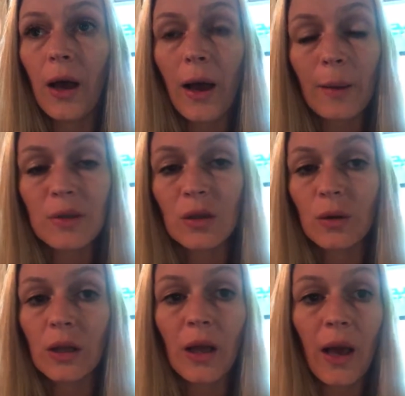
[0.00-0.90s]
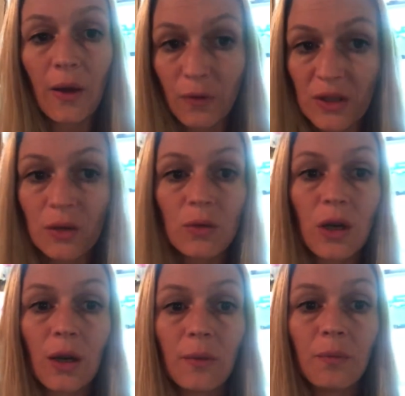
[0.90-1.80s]
Absolutely every single
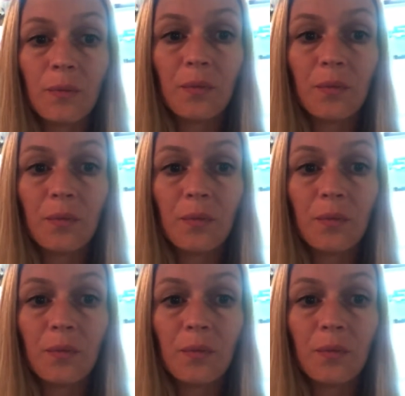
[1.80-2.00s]
time.